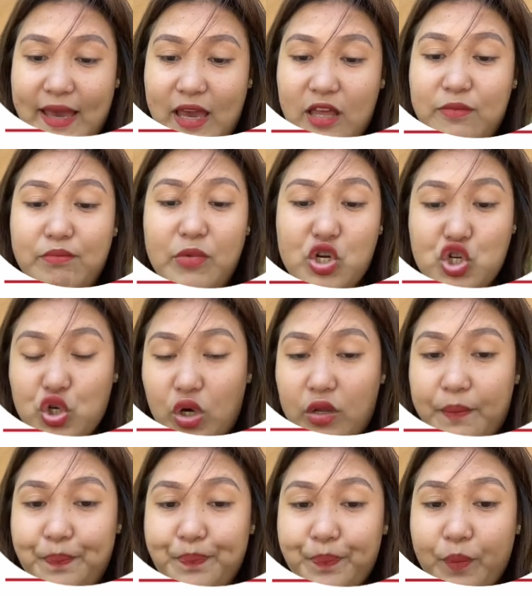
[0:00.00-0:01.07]

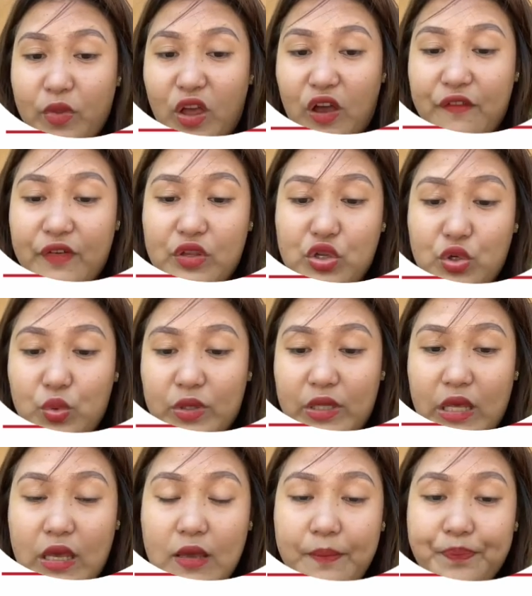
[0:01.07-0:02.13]
admission of a
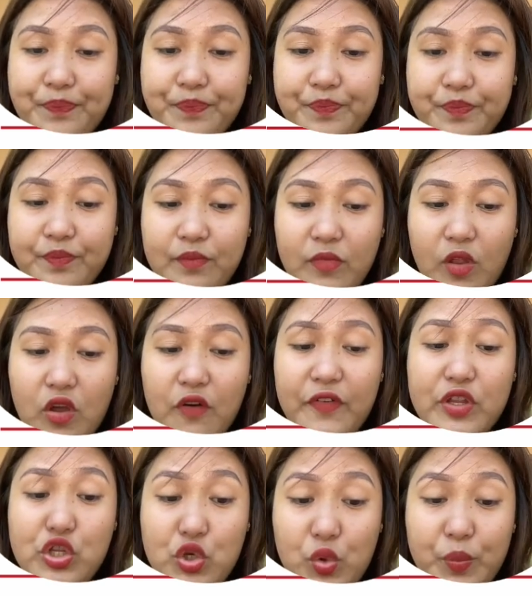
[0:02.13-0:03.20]

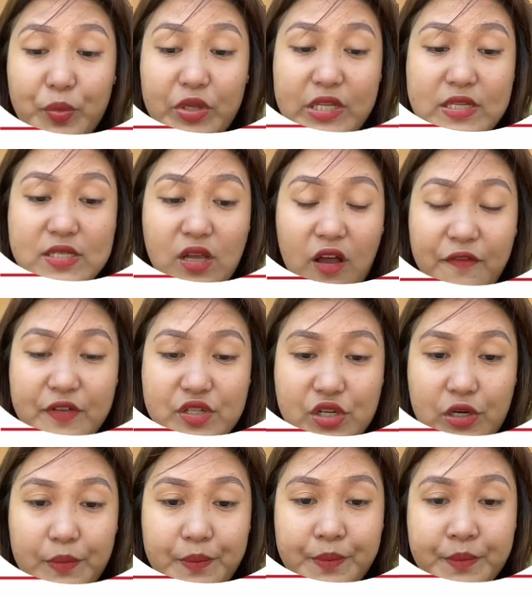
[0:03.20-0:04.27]
new police
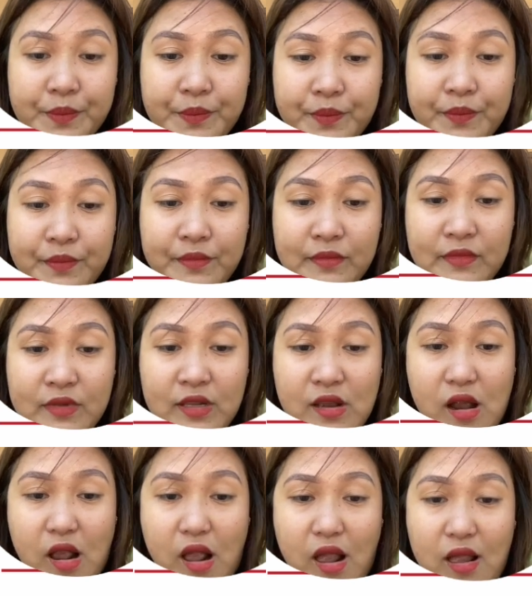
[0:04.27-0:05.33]
officer.
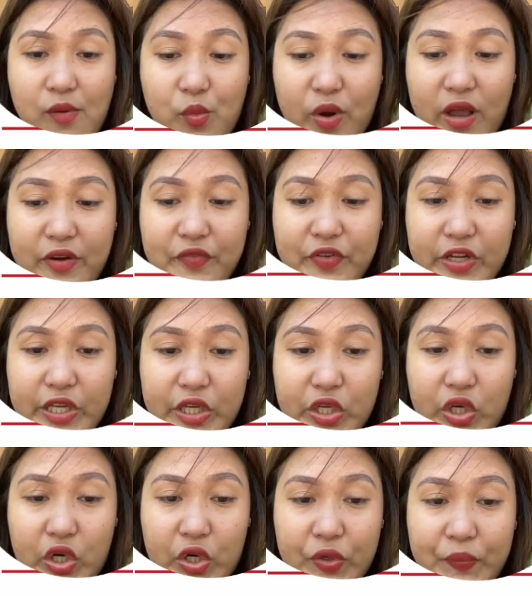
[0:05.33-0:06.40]
And we have right
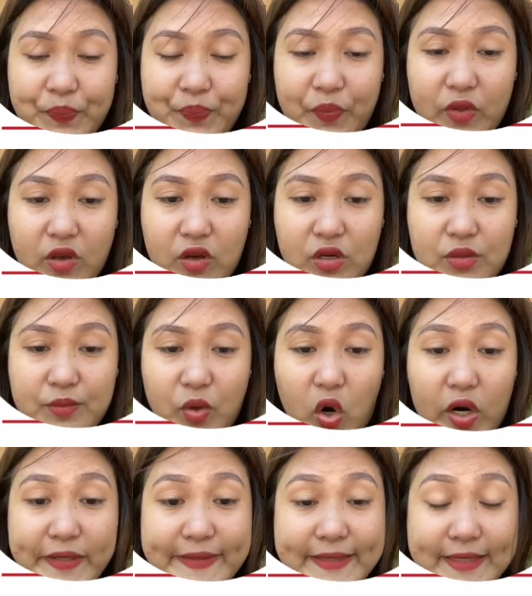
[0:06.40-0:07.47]
here
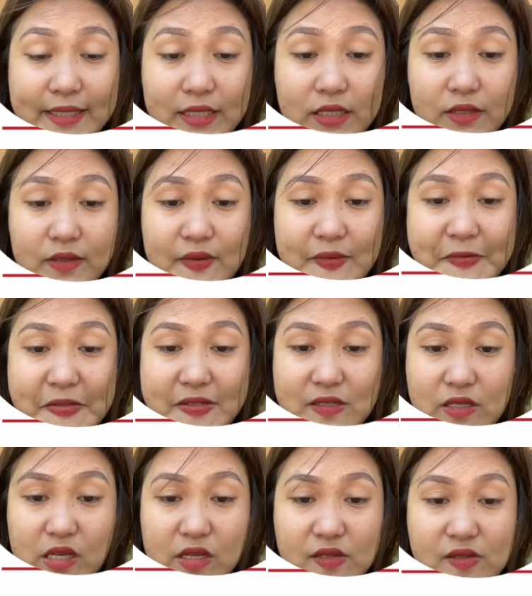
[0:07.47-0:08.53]
Article
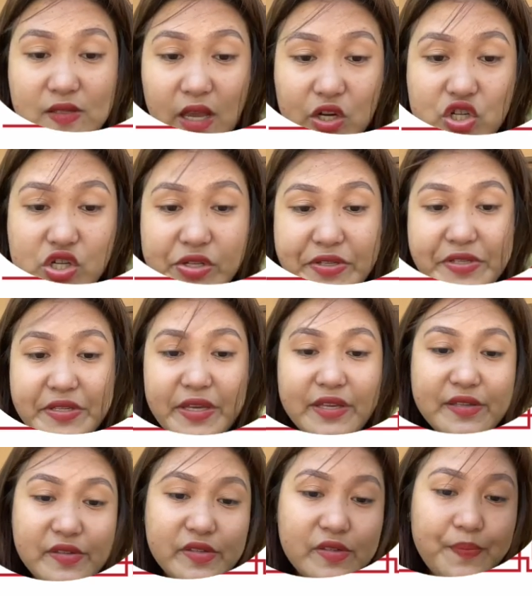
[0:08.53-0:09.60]
16, Section
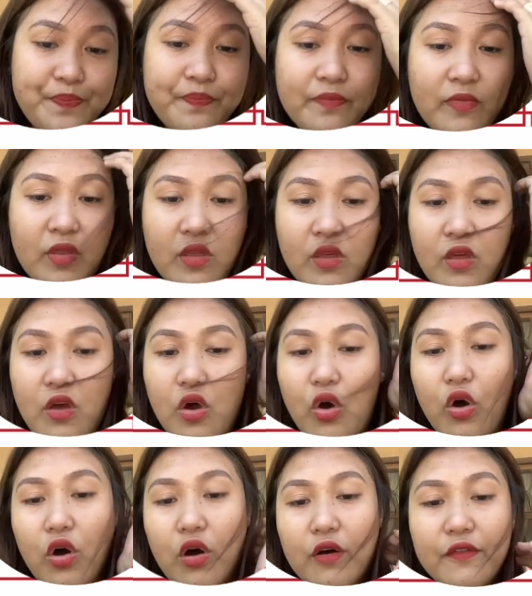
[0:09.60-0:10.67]
6
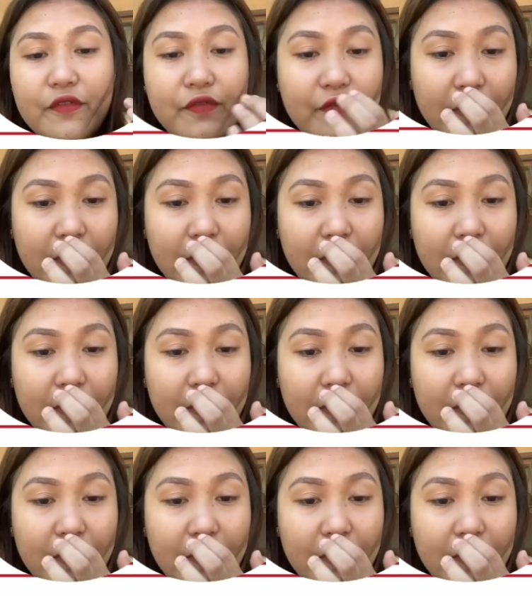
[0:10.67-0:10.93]
of